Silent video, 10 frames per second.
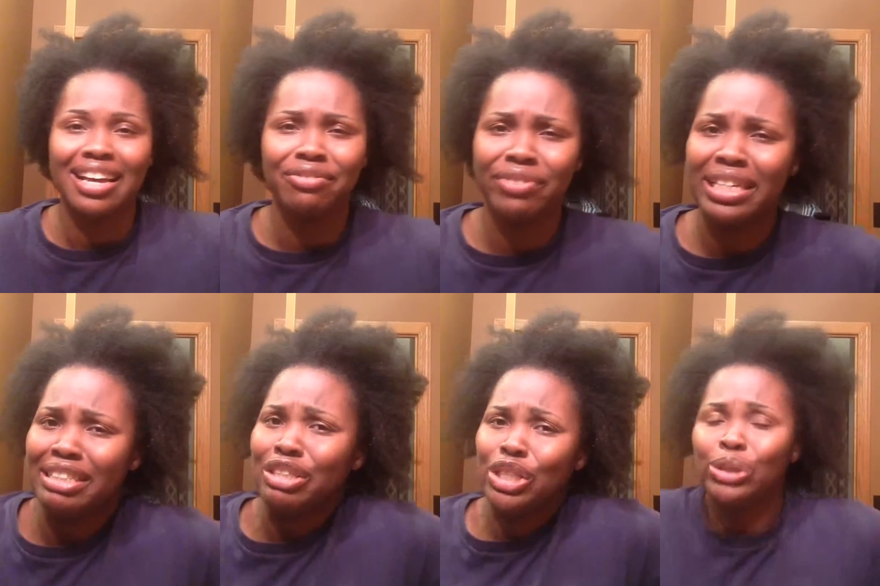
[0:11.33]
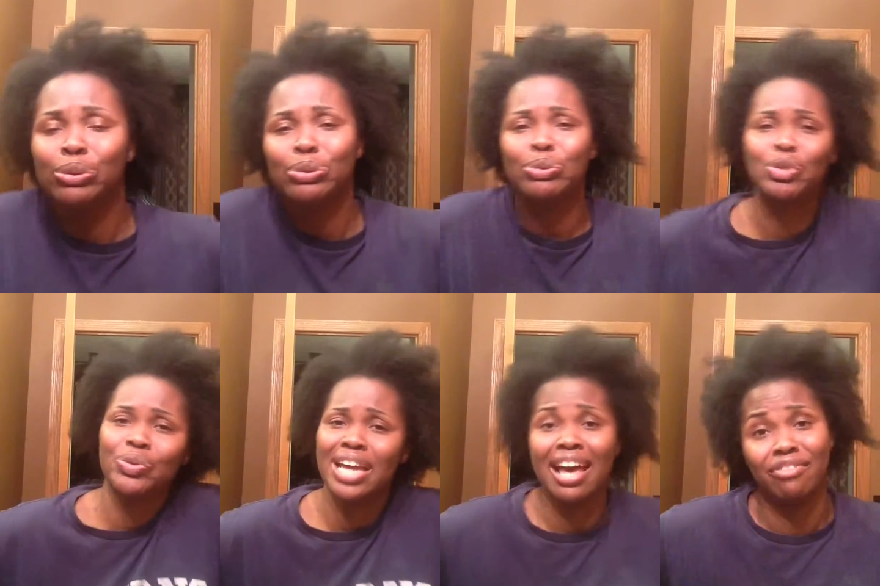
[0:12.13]
every two
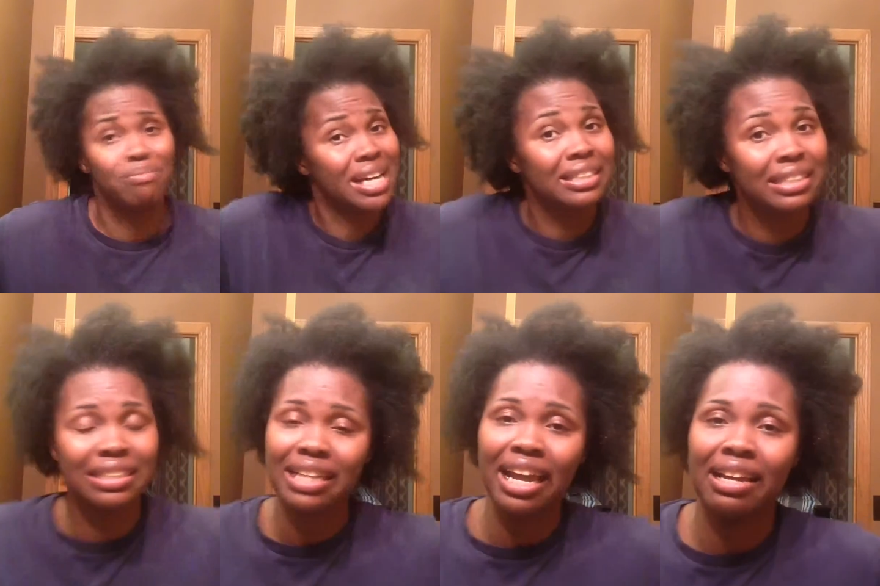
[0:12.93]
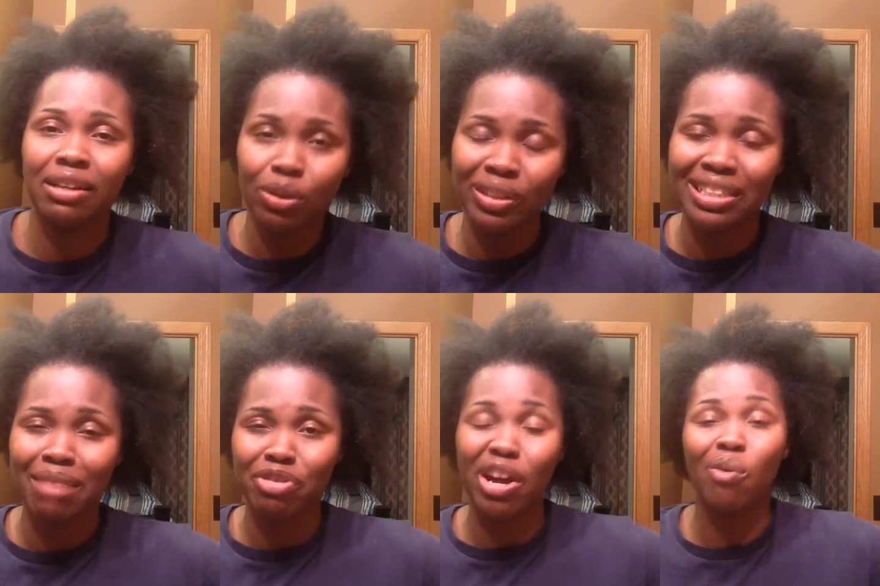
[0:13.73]
and a half months, and the only
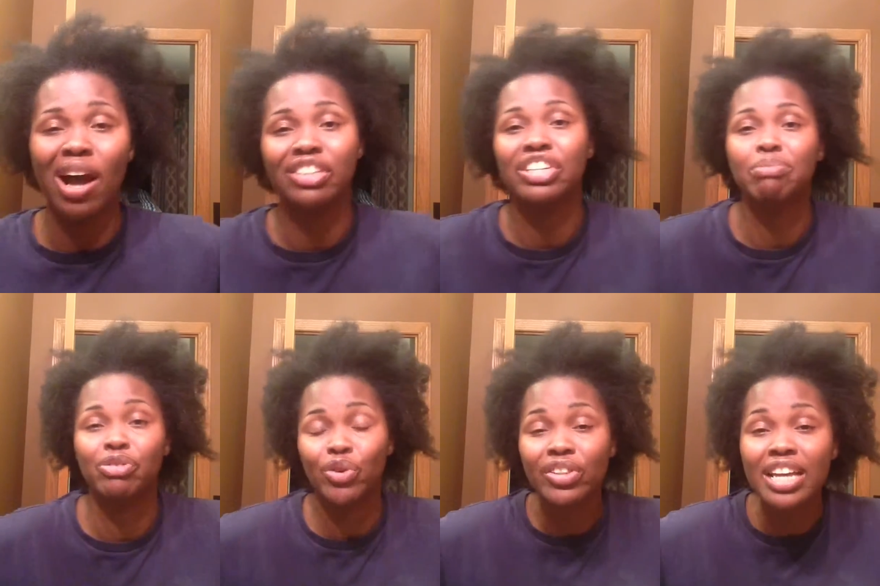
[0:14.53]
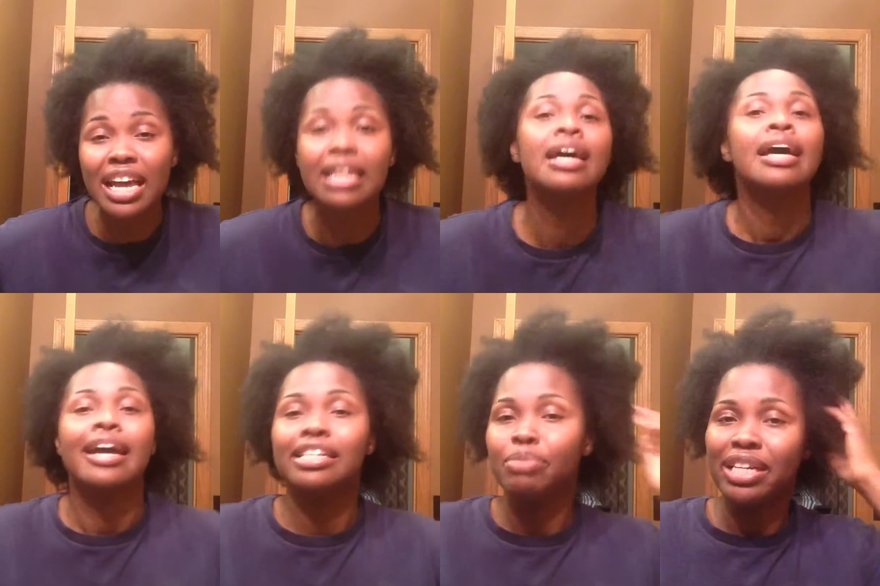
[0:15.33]
time if I wash it before then
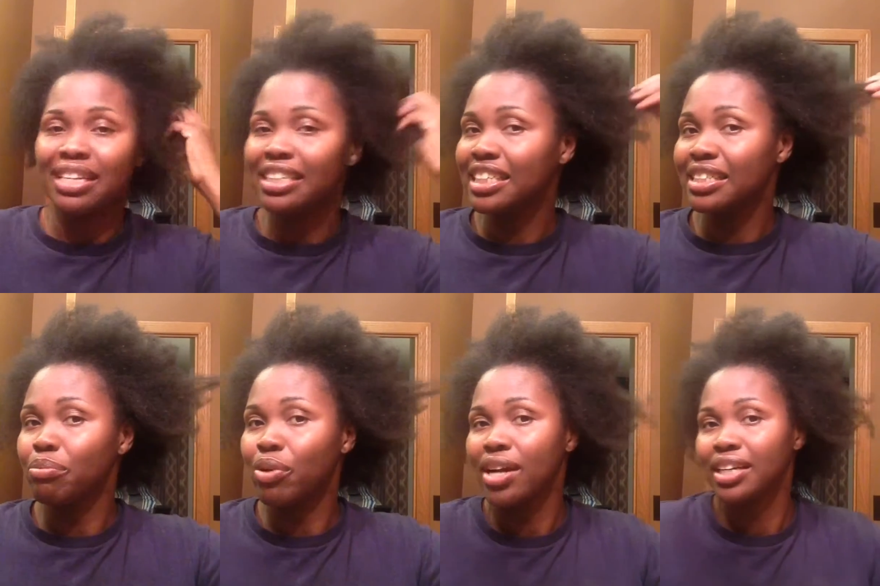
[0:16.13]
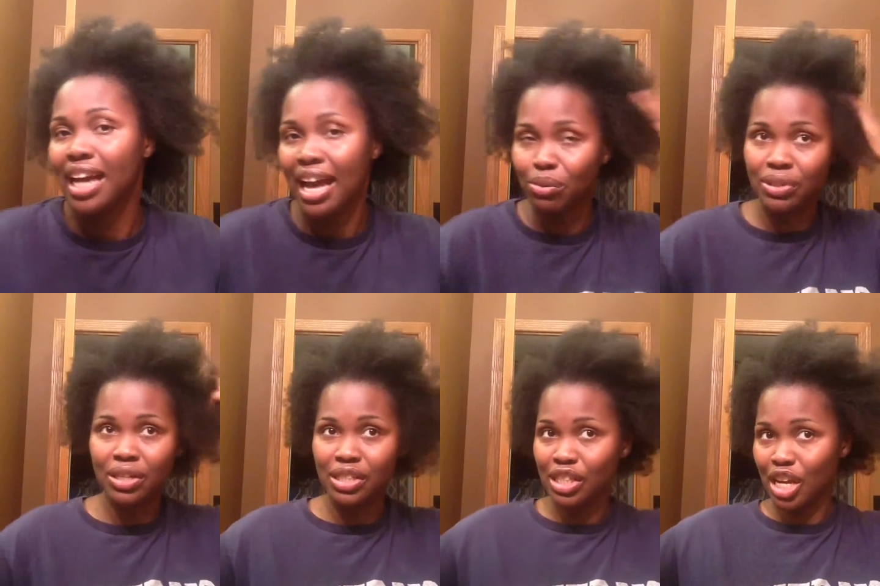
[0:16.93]
is because I need to get some product out.
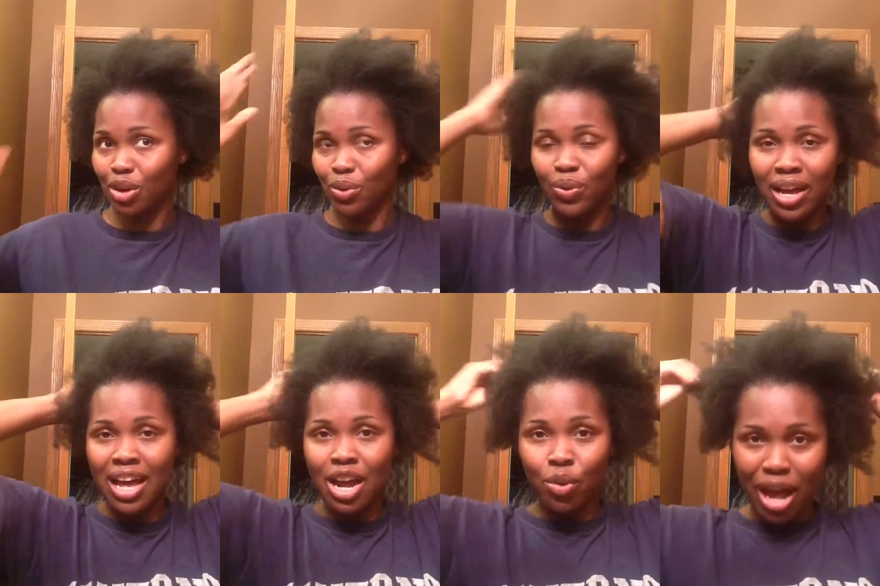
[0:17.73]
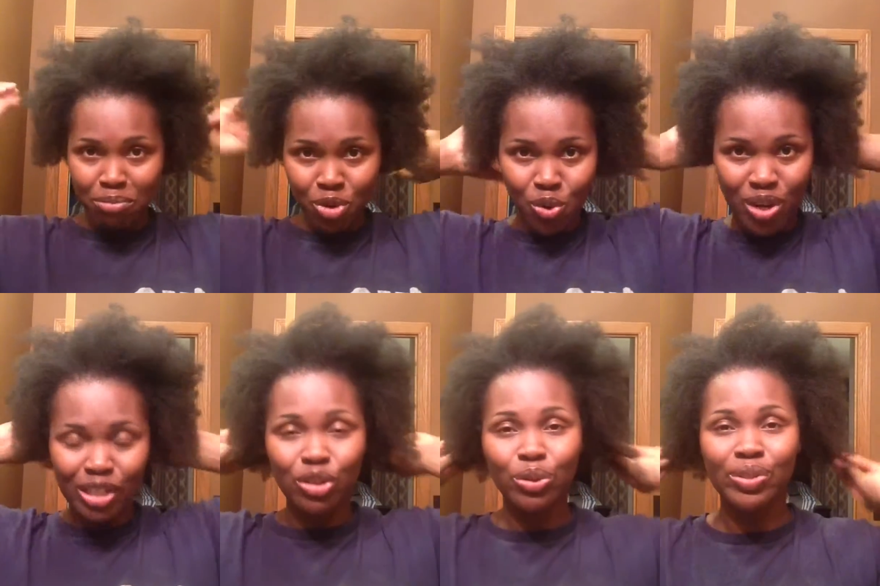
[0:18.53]
So I'm
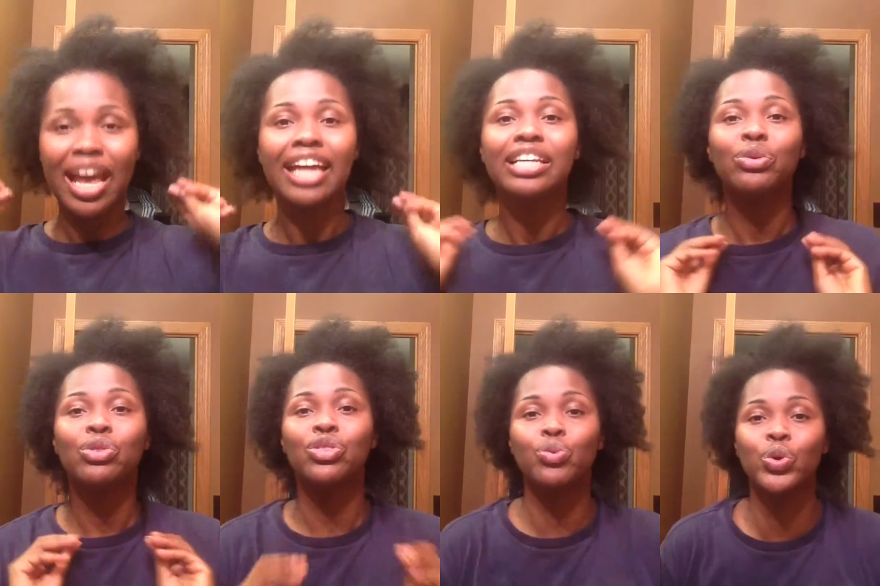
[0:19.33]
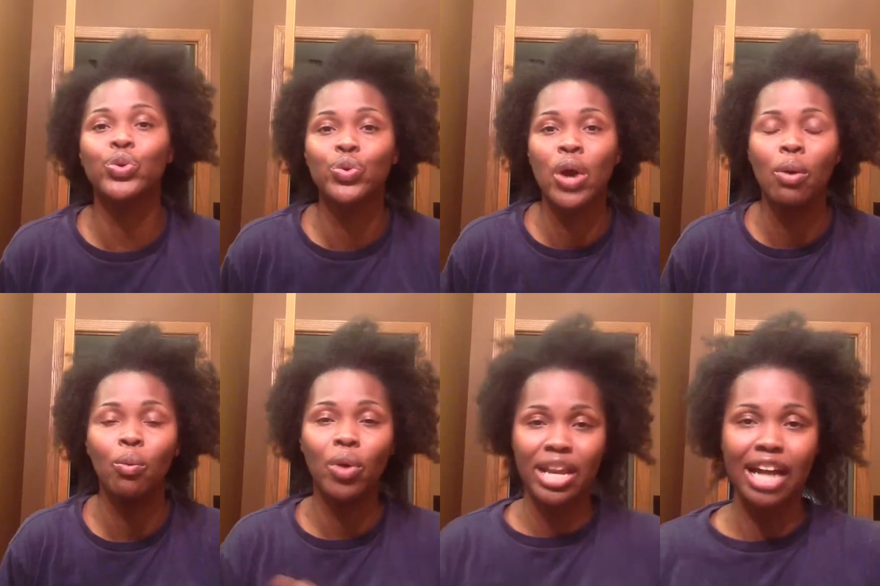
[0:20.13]
going to take you through
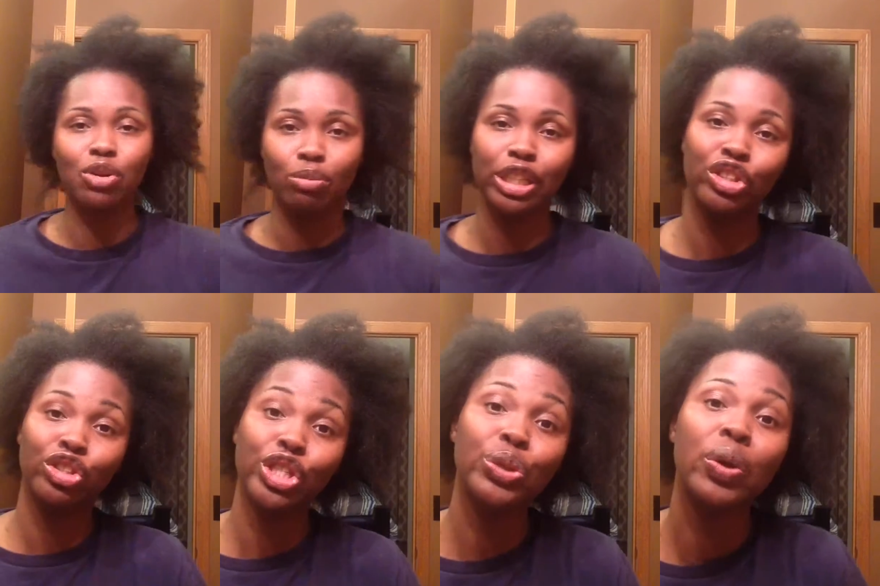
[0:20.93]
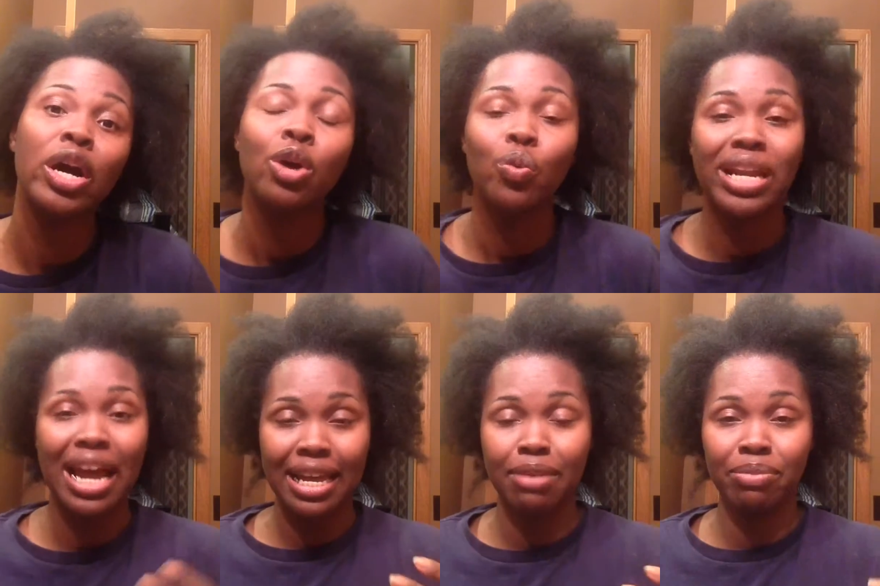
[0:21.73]
what I normally do when
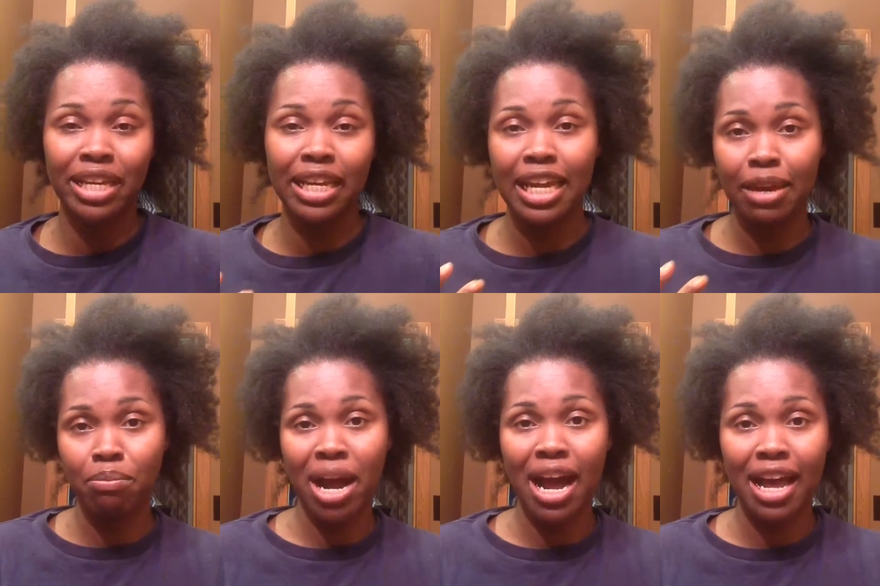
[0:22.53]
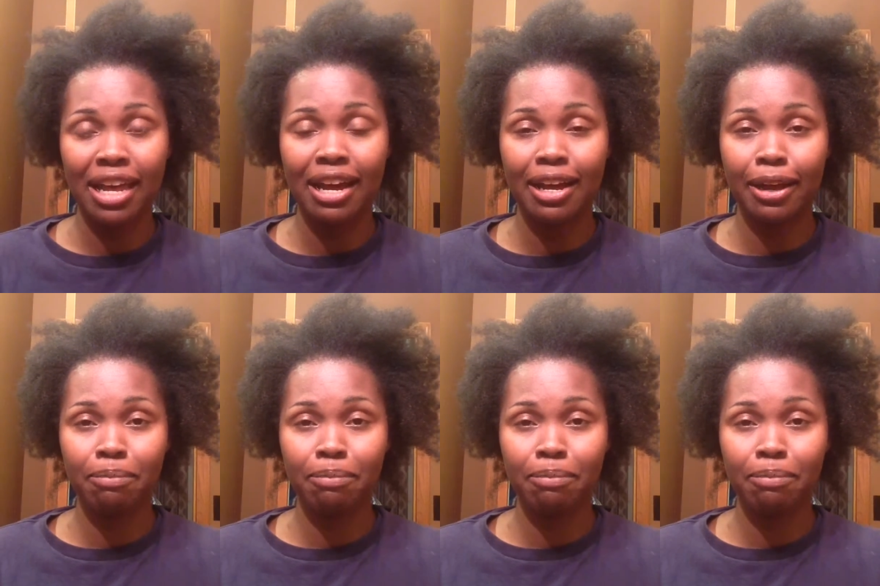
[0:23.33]
I am getting my